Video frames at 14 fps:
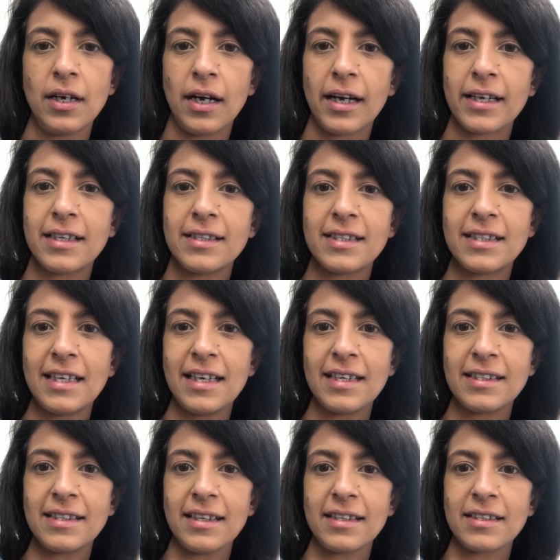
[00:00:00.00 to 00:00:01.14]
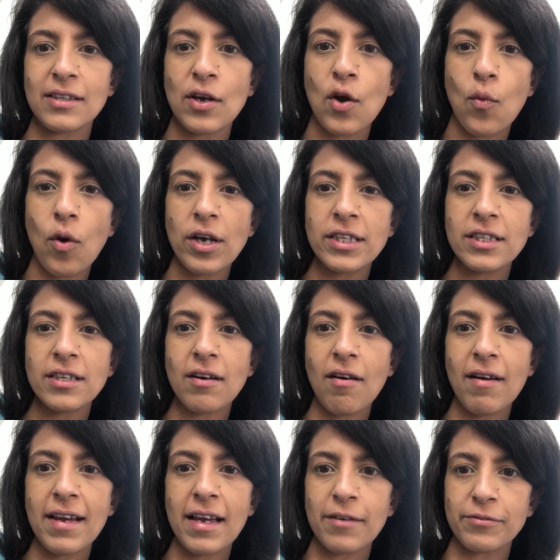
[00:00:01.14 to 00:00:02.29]
I can see it is. Why should
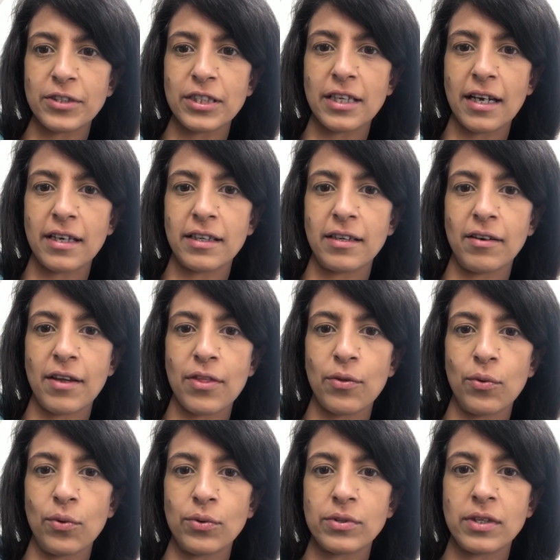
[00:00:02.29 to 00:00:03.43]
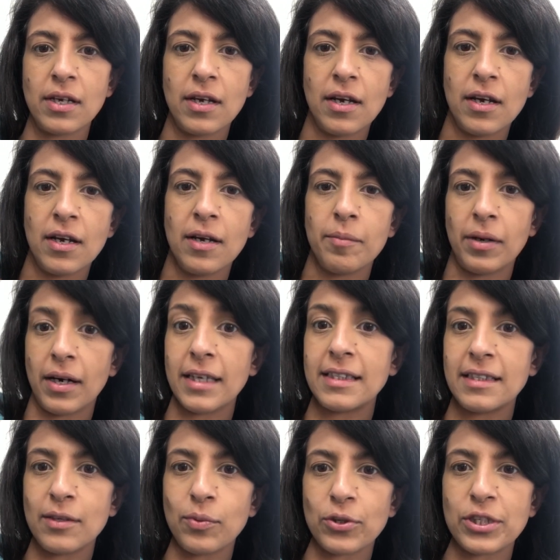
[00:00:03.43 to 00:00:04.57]
I have to check it, I thought. But I
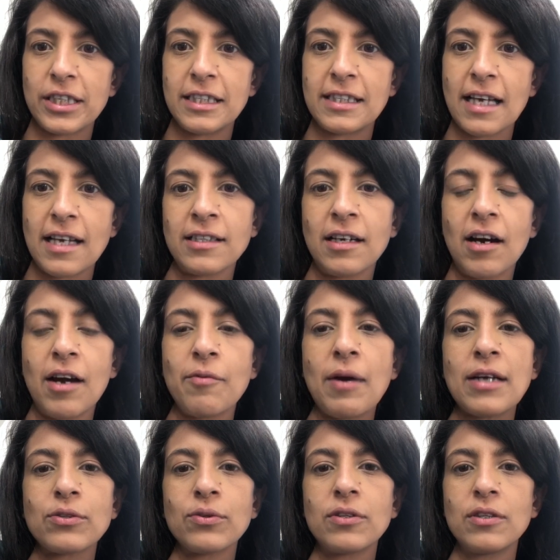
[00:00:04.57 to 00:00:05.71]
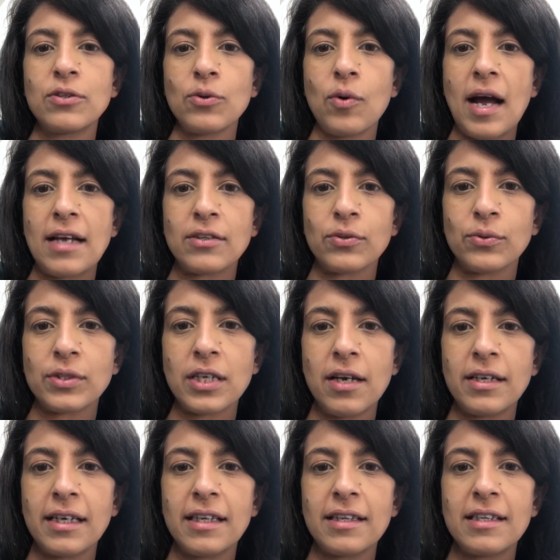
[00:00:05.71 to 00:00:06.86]
did what she said. I rattled the door handle,
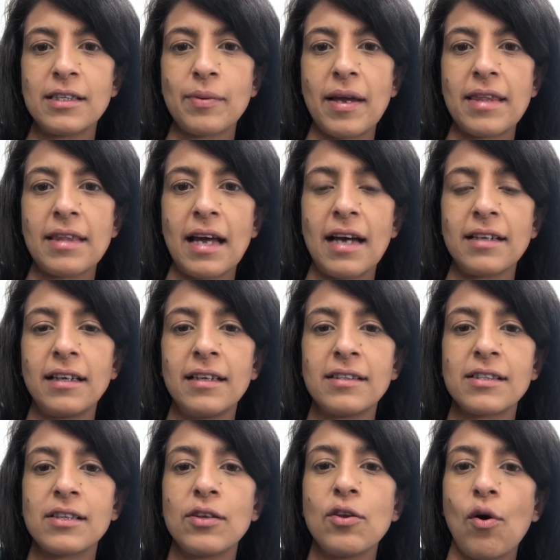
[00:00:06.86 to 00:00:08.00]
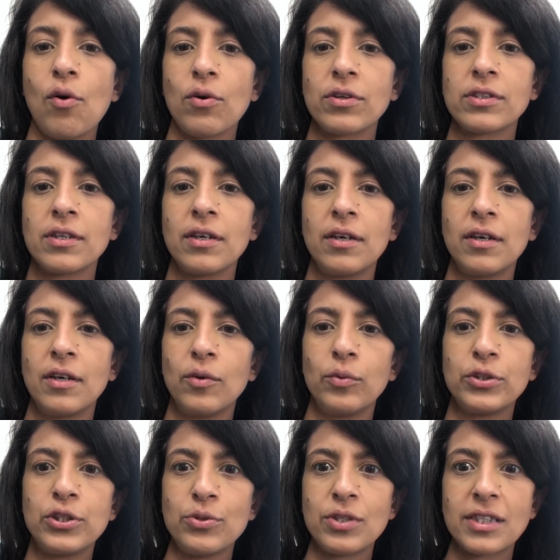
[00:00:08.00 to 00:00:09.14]
turning it this way and that. It's locked.
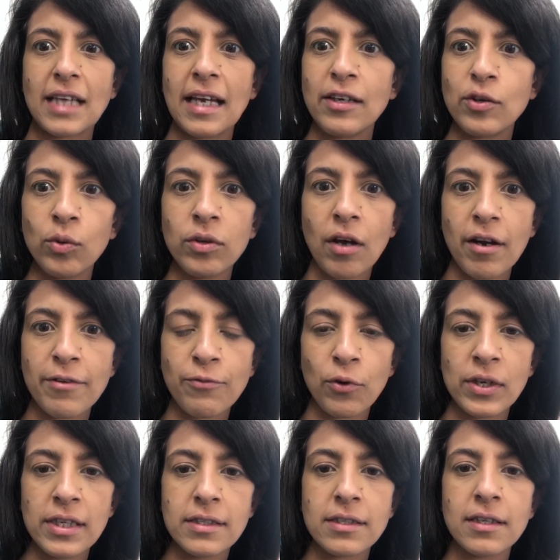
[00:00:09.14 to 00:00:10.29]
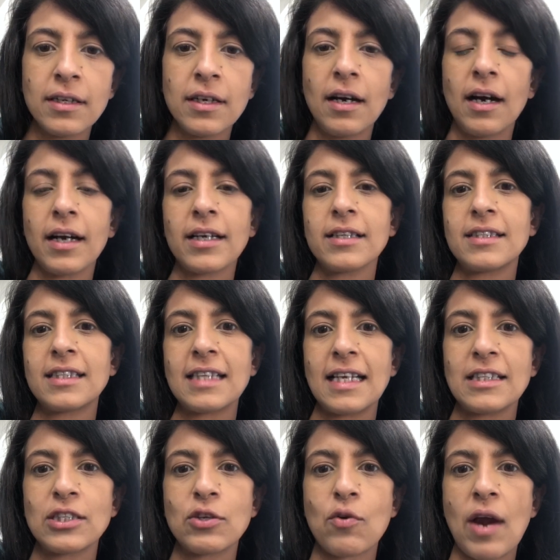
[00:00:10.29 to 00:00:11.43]
"Would you stake your life on it?" I could
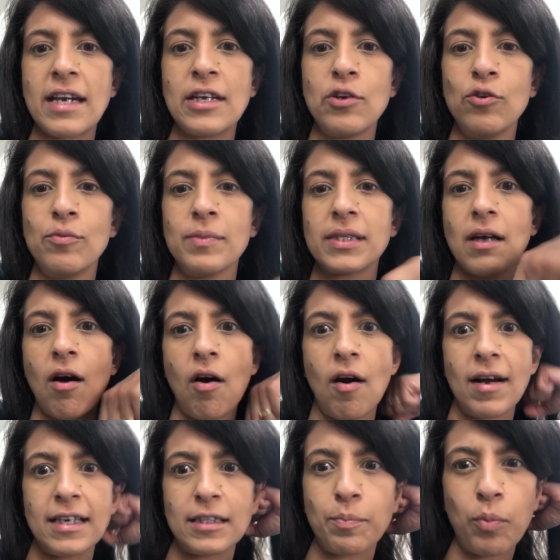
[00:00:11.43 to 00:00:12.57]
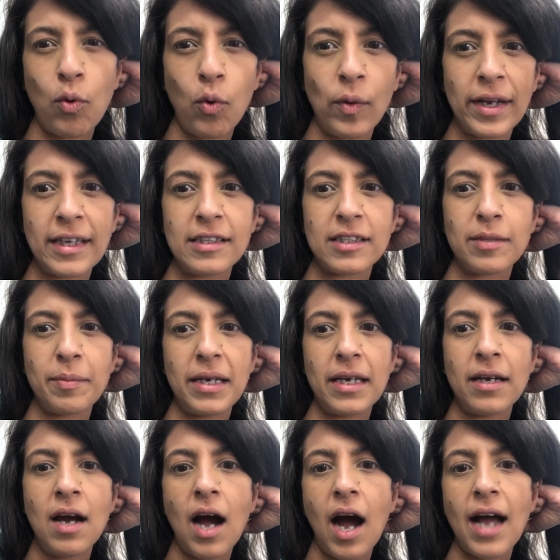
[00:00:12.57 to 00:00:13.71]
sense Granny Uma's eyes boring into me.
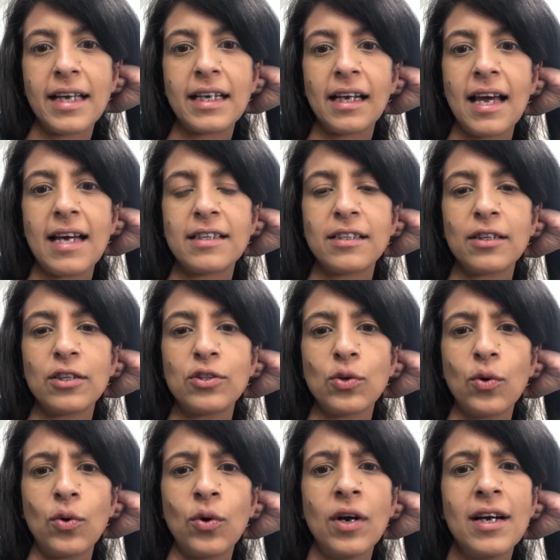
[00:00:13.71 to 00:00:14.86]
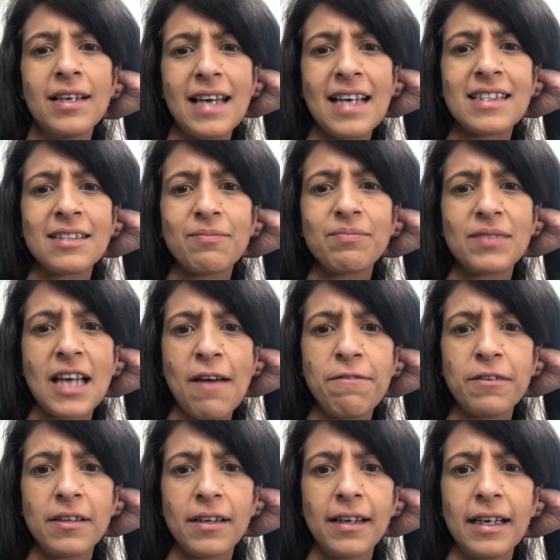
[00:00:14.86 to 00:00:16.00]
I glared at the door. Yes,
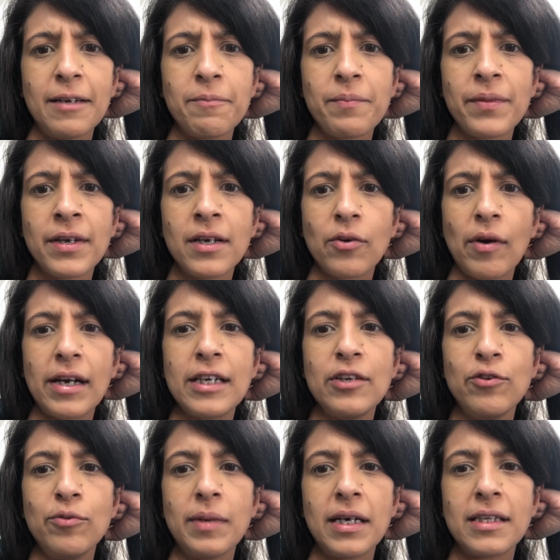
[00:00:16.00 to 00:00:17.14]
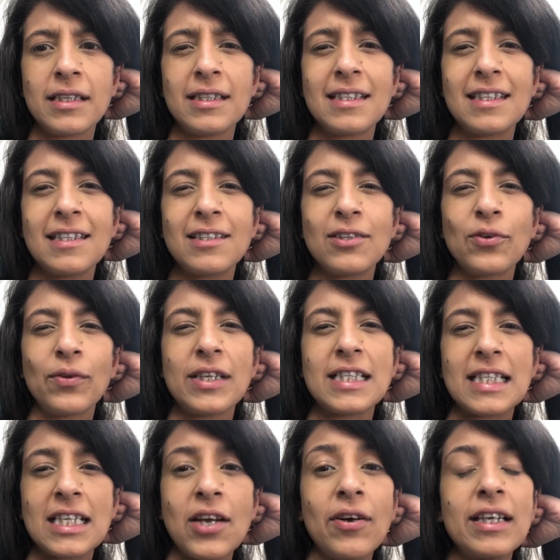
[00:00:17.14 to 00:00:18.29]
definitely. Granny Uma had insisted on this
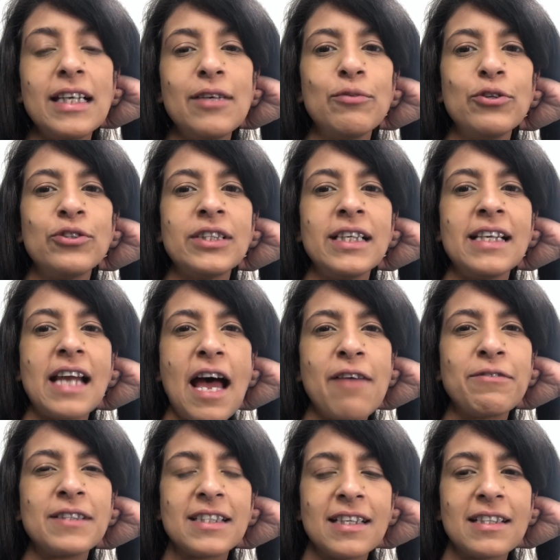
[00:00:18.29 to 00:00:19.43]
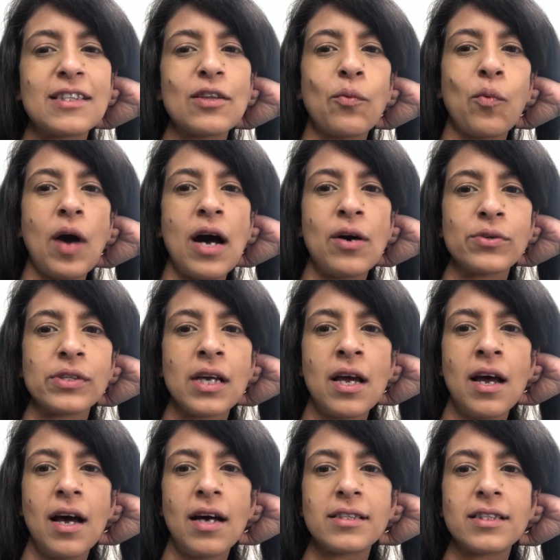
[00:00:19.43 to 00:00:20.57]
nightly routine ever since the wells
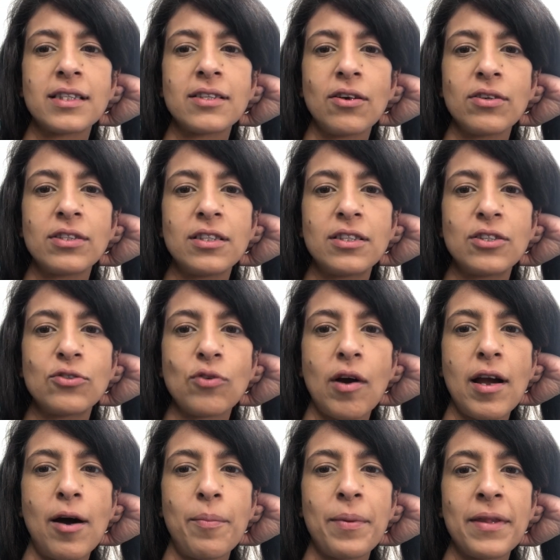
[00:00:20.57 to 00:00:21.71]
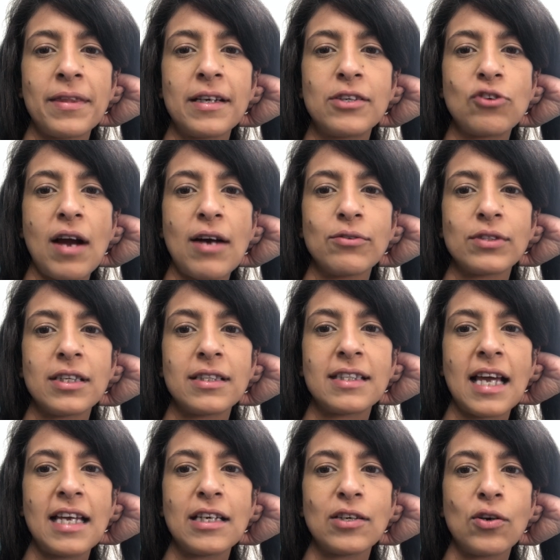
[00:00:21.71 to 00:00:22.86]
had started to dry up and the drought had
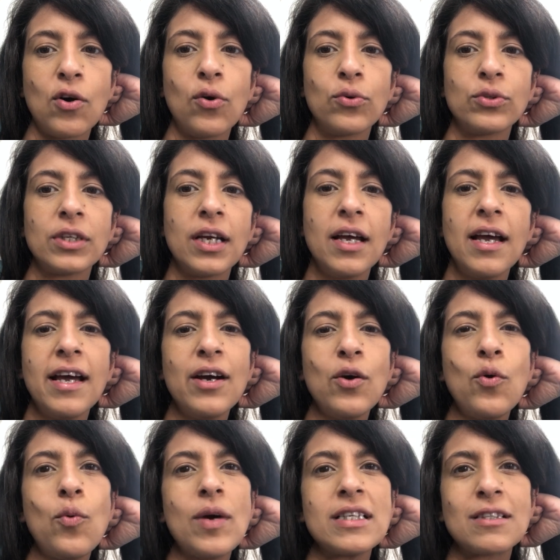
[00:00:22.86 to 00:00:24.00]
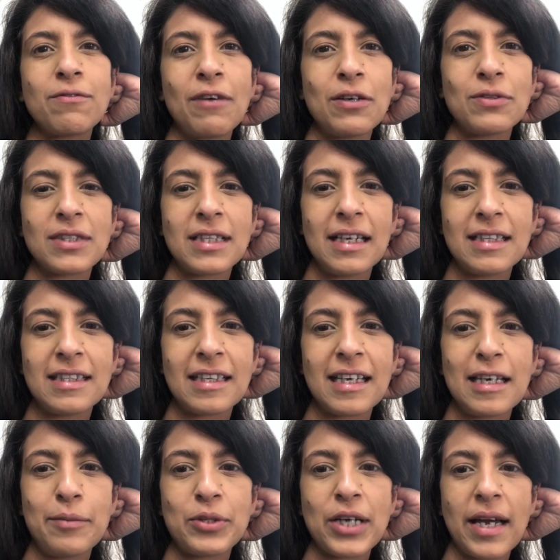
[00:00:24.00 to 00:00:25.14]
taken hold. It always felt silly to
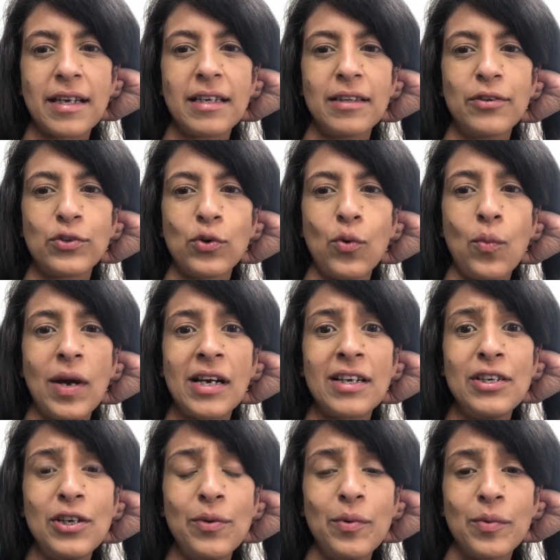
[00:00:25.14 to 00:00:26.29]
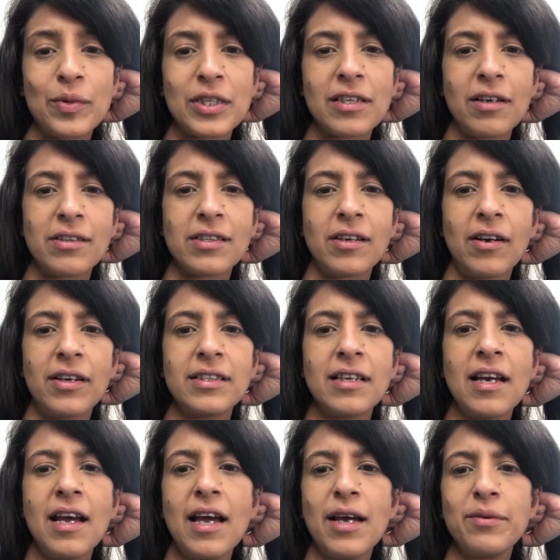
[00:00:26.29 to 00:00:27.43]
keep checking the door when I knew it was shut tight.
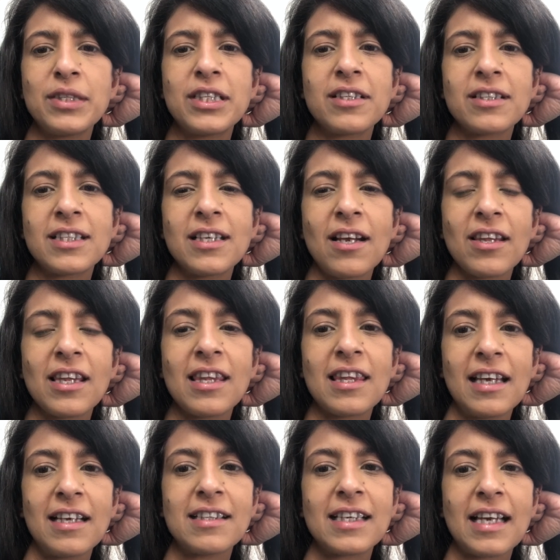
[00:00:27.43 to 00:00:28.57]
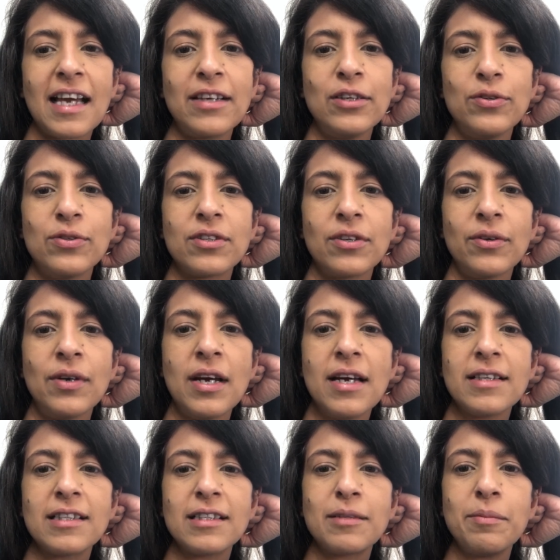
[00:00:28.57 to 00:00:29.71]
It was just another thing to get used to,
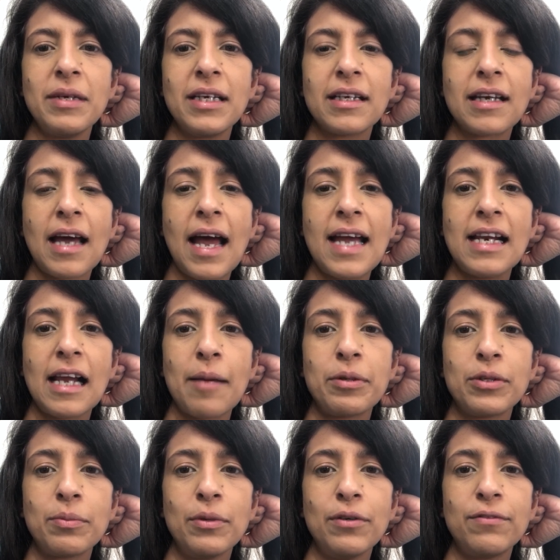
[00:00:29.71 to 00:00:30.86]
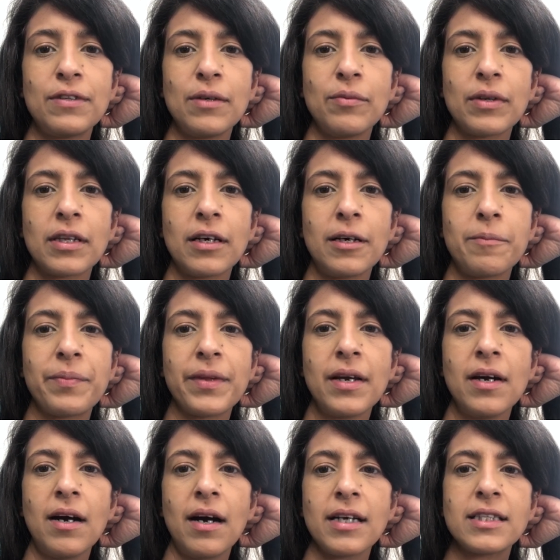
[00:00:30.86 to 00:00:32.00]
since me and Caleb had moved in with her.
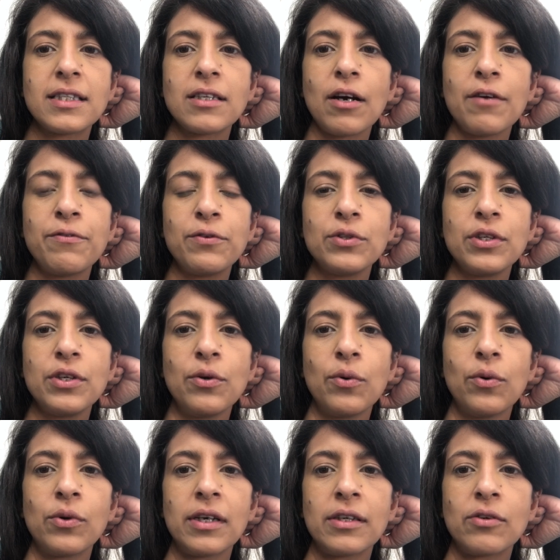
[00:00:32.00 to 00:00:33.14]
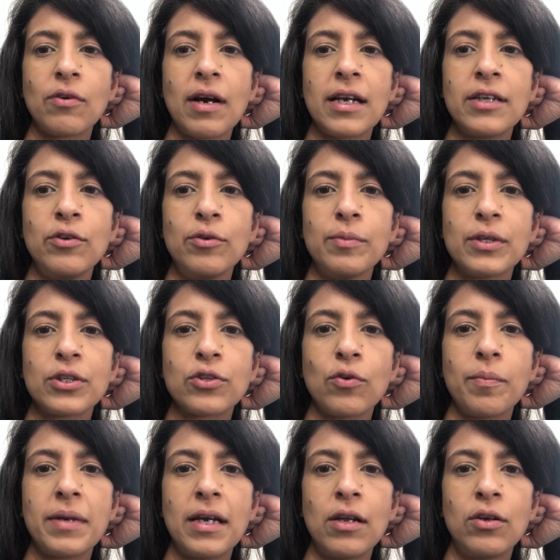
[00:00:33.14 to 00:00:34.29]
I stifled a yawn and Granny Uma shot
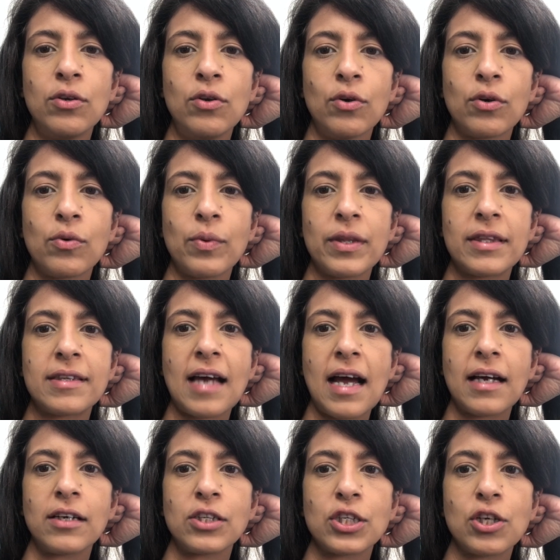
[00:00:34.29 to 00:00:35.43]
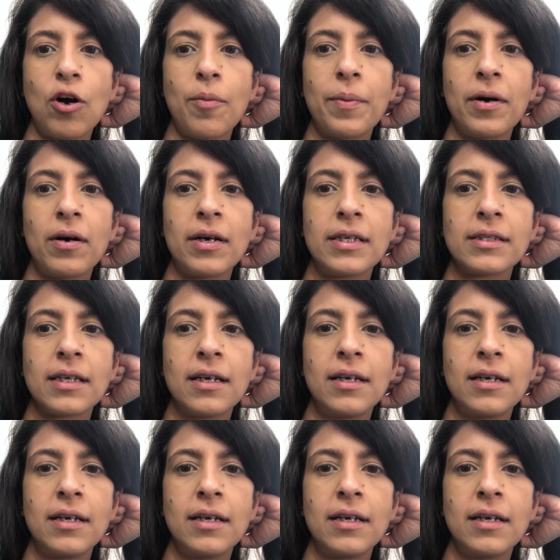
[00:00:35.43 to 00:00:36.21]
me a look with dagger-sharp eyes.